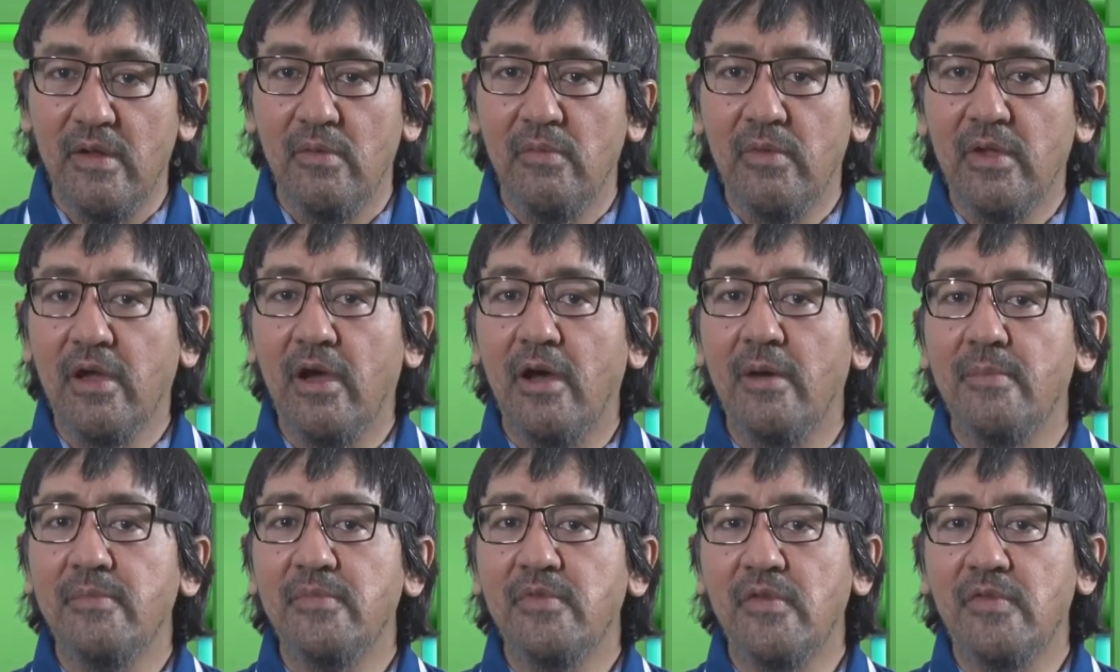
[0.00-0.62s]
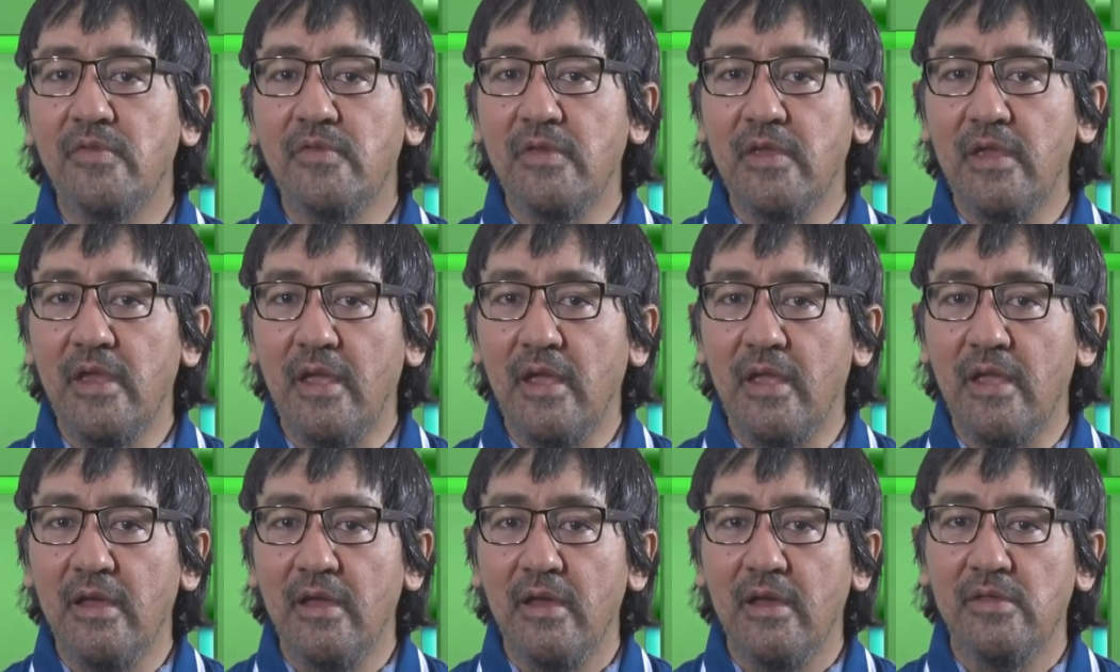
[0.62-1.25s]
we come to
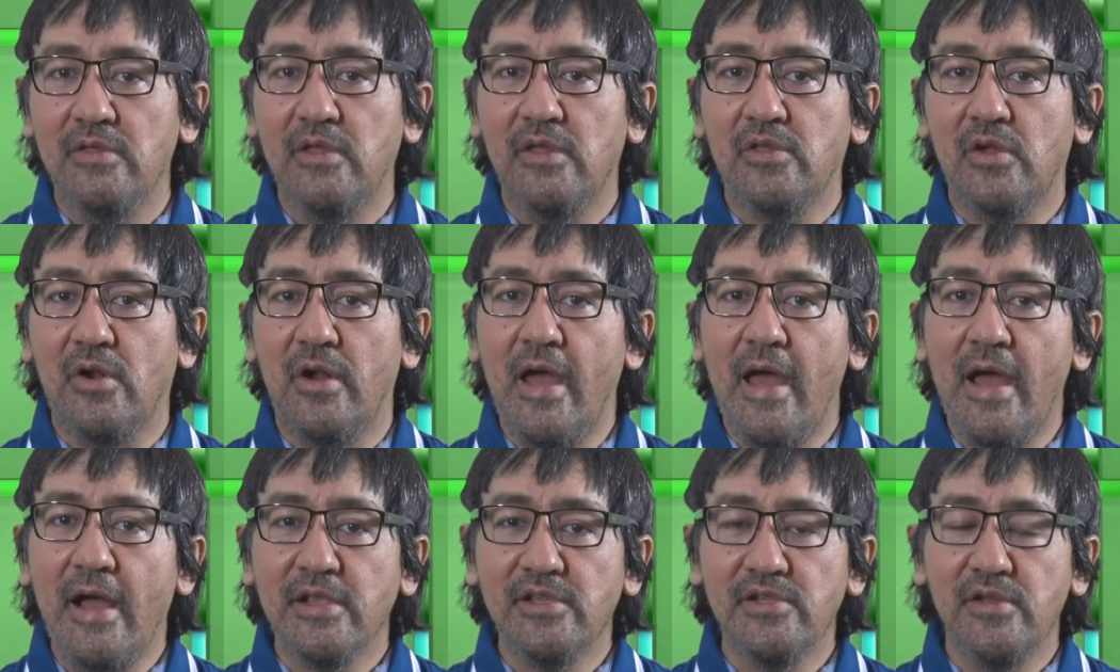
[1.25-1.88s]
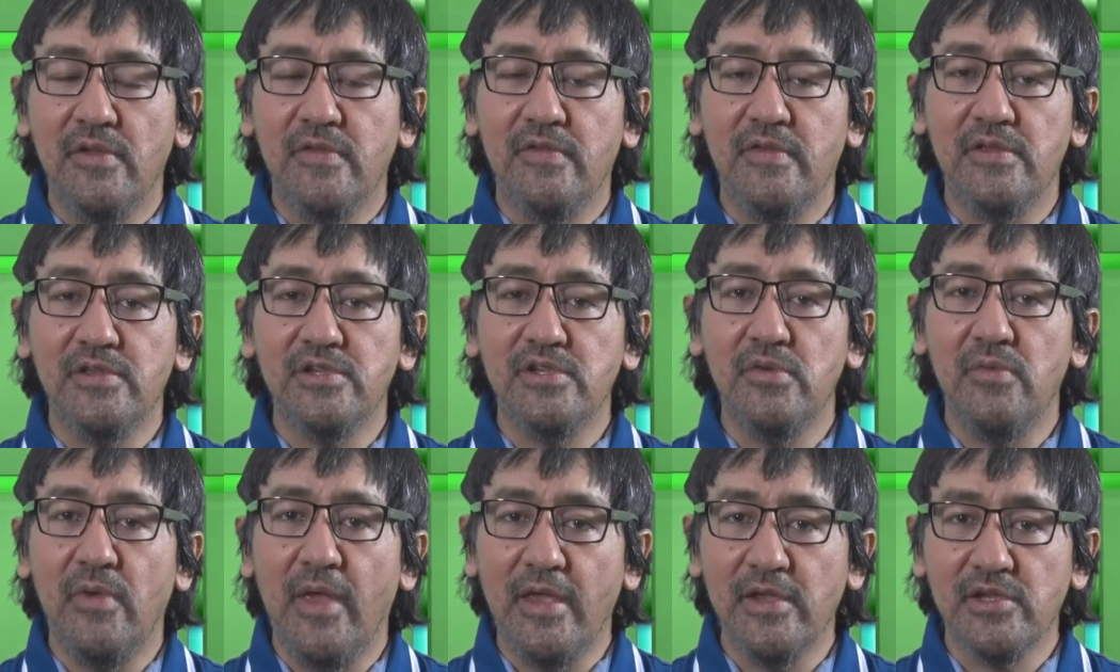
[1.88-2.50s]
see that our actual
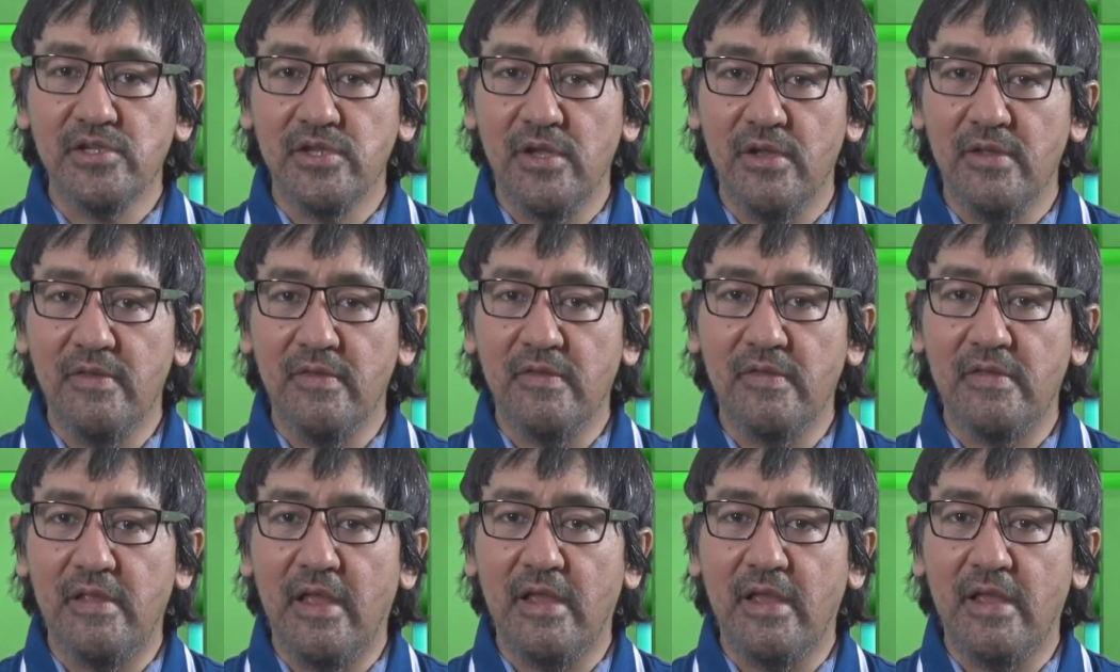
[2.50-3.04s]
situations,